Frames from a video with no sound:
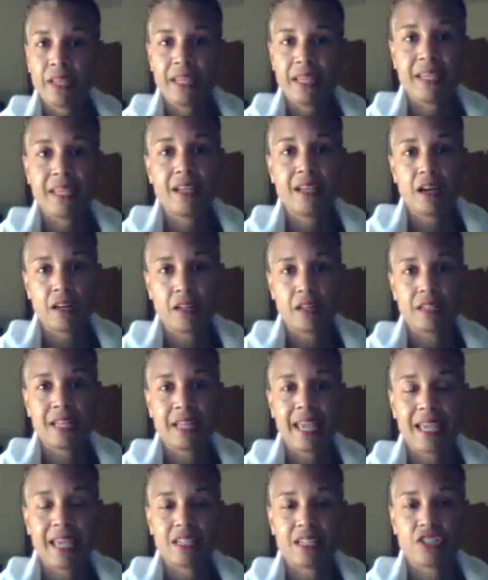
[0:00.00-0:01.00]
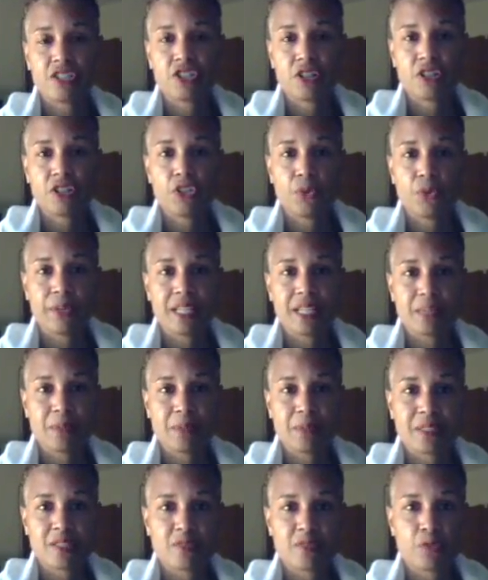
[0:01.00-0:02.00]
he got on ahead and started doing his
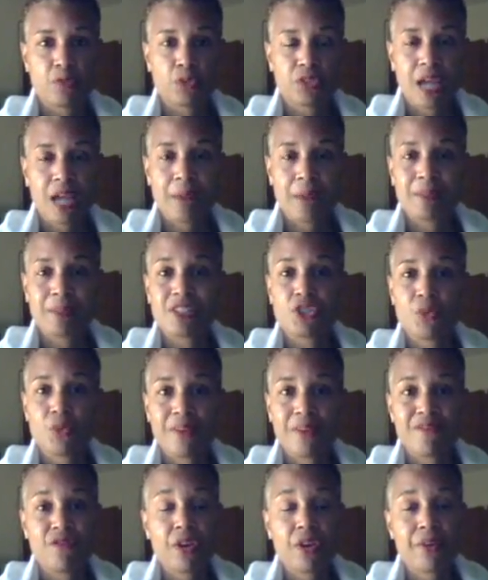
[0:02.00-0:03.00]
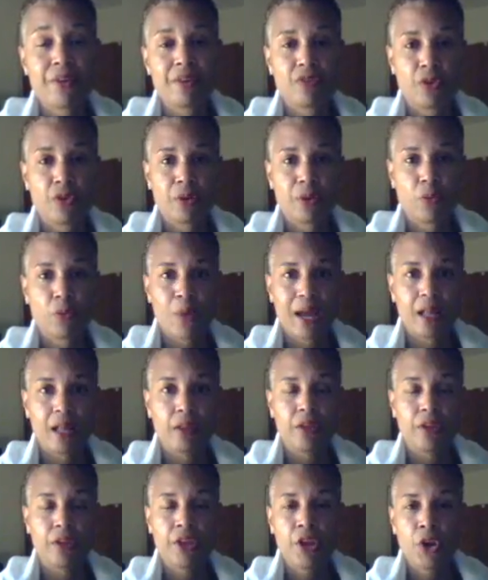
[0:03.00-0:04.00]
business full time and is doing very, very well,